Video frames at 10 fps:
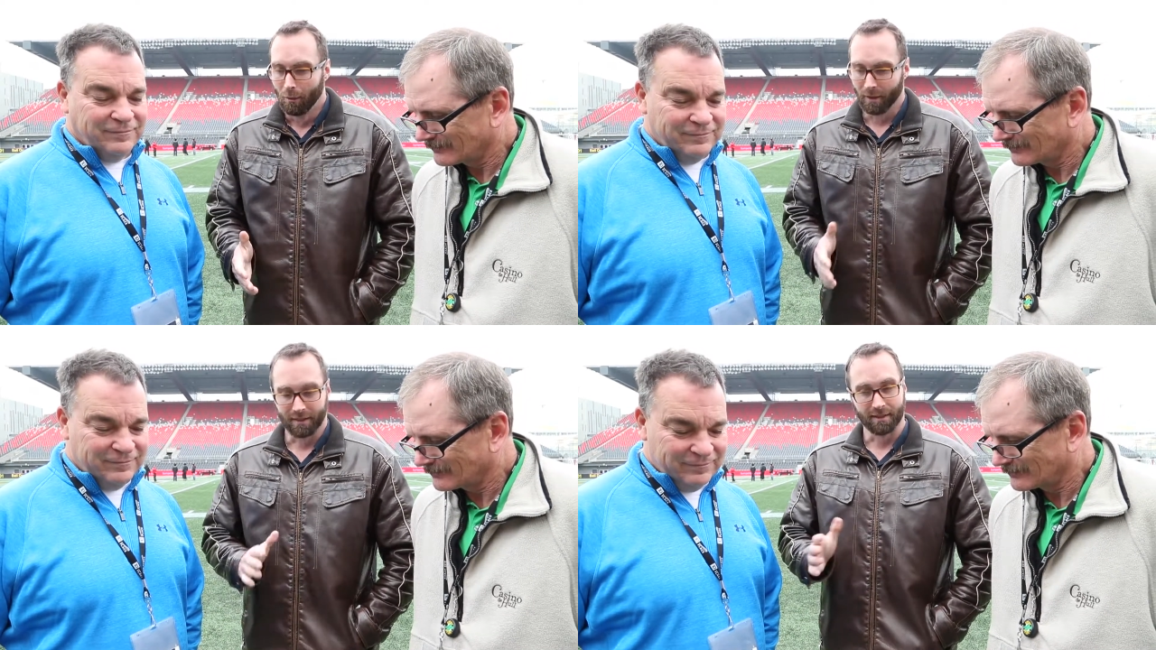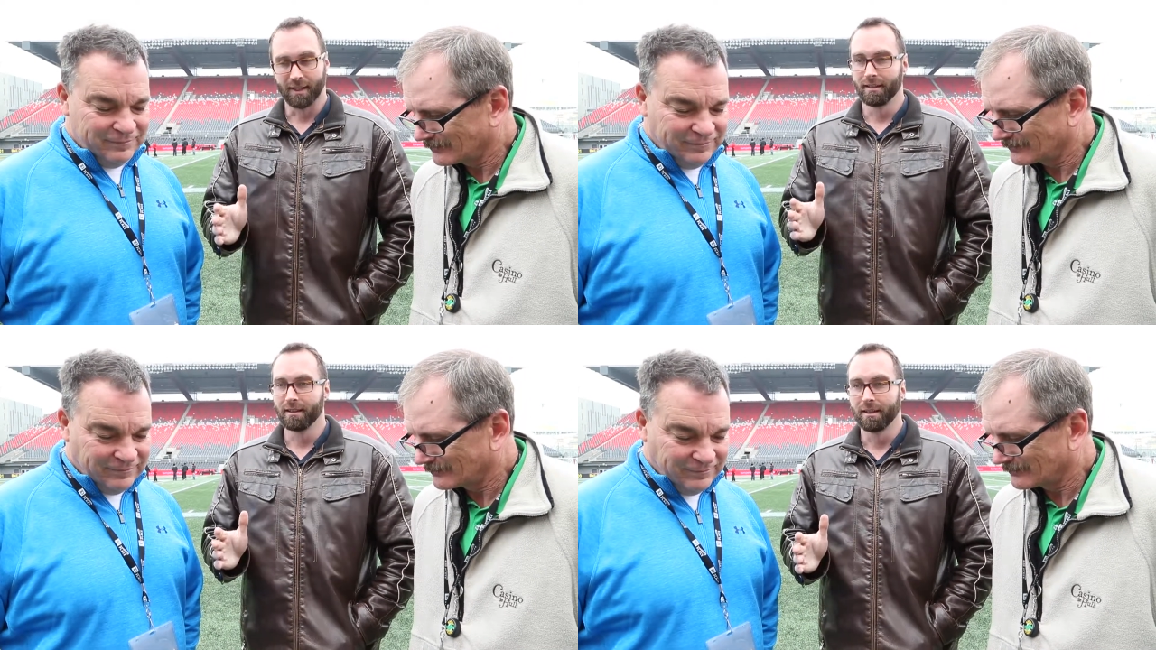Speaker 1: once he's
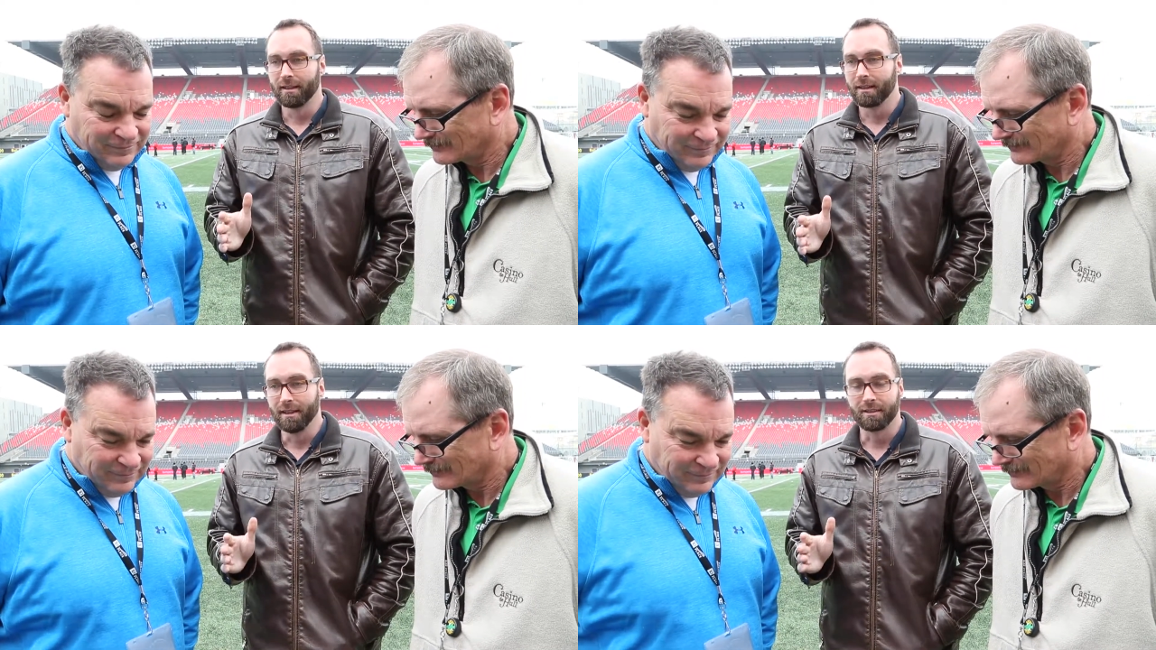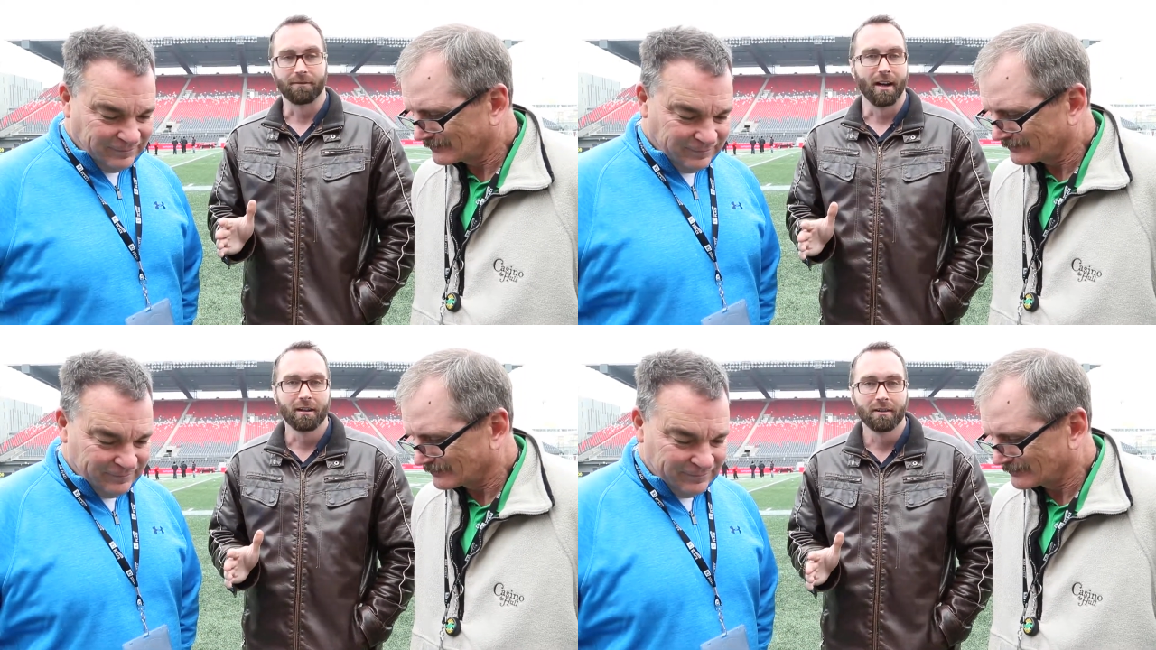in the, the East
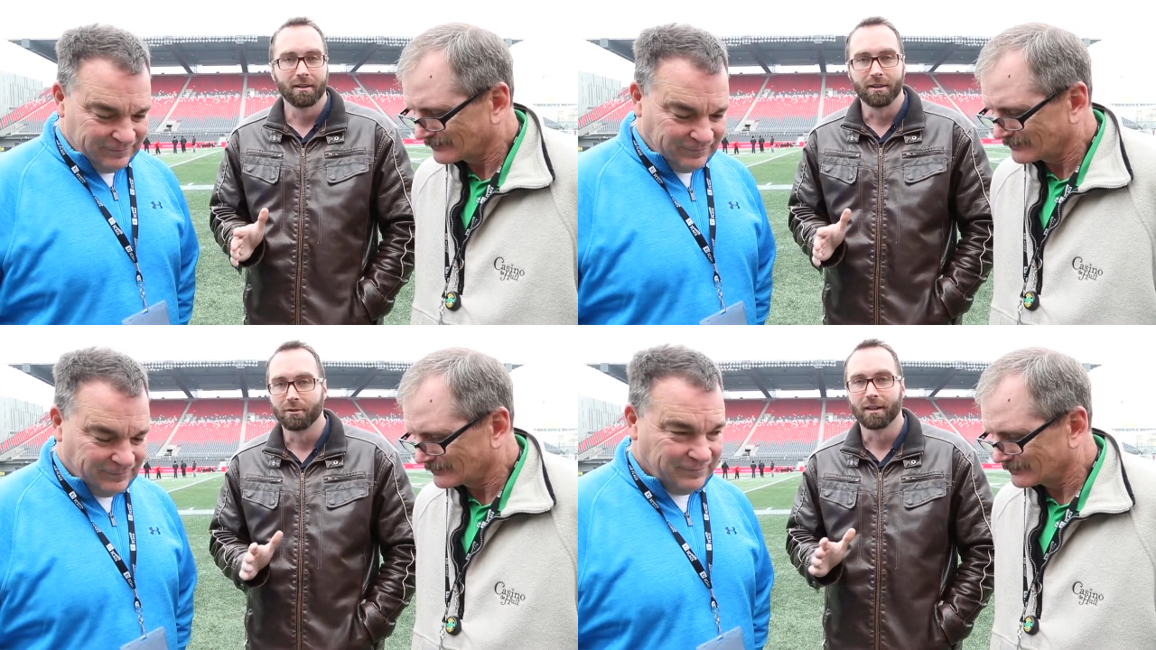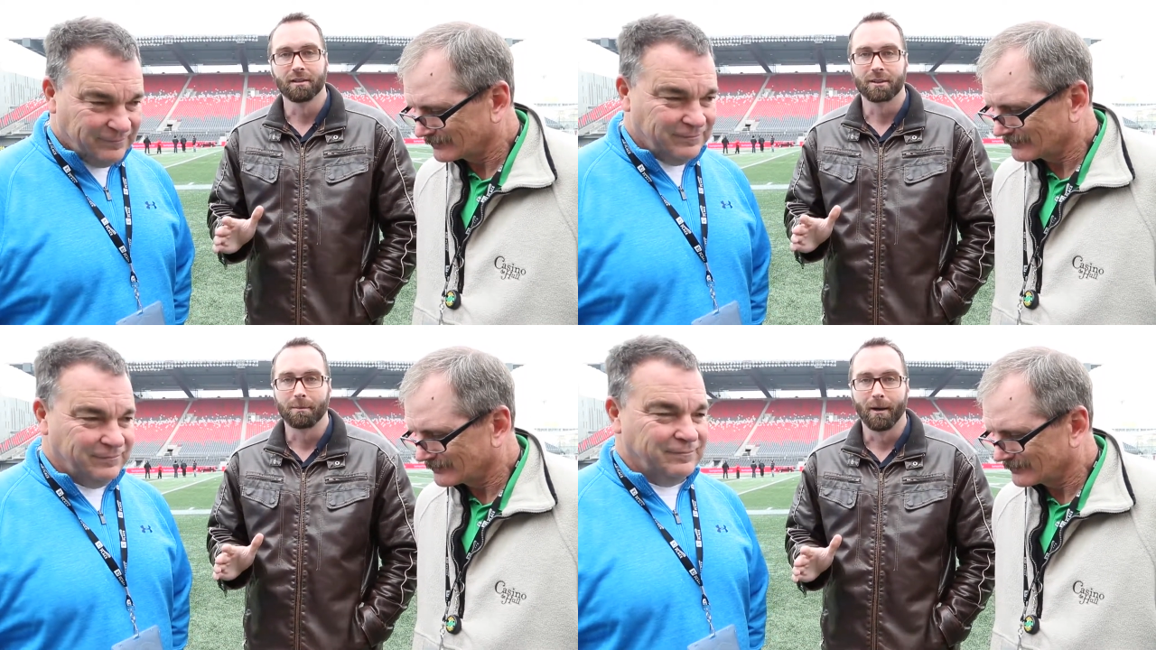Final, the
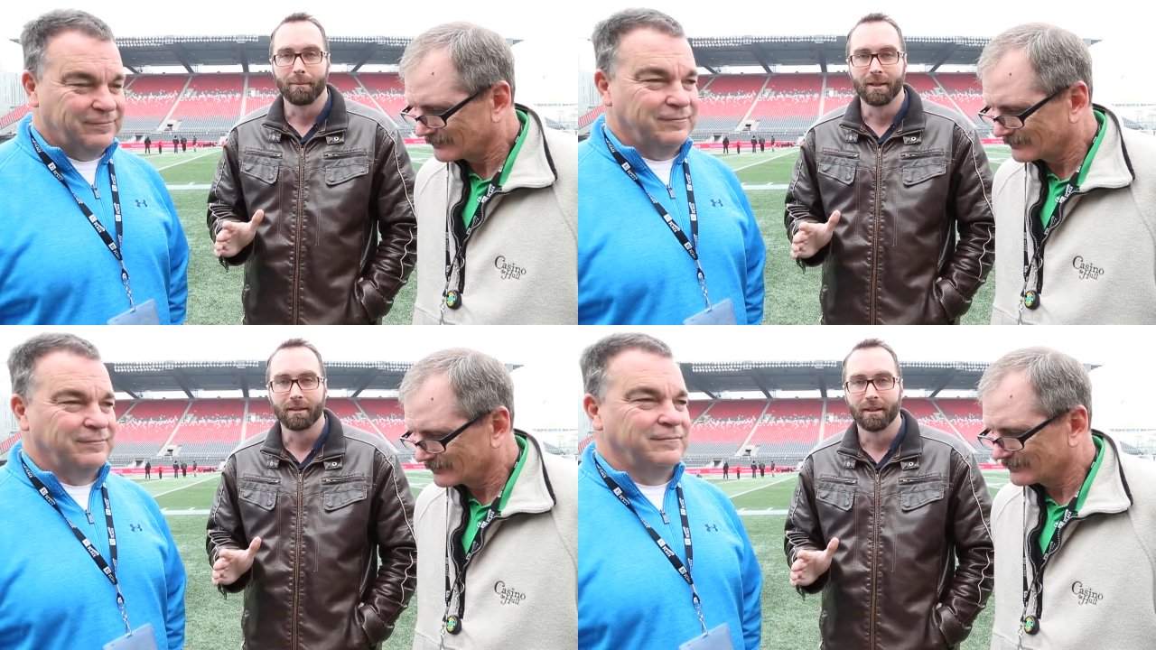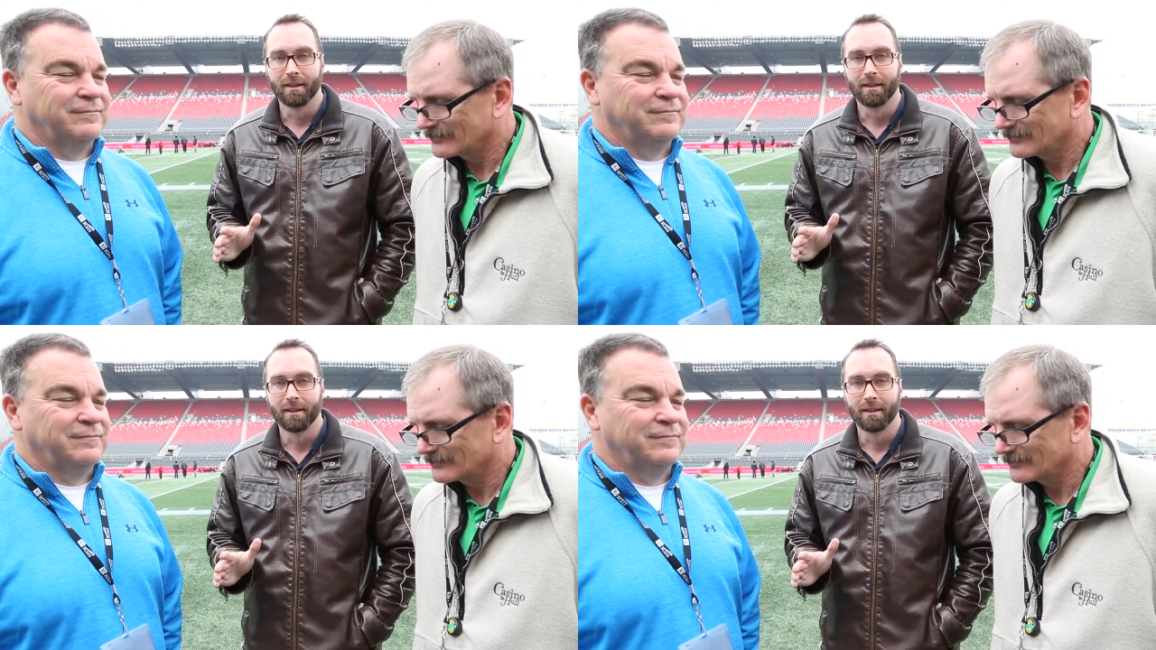adrenaline's pumping.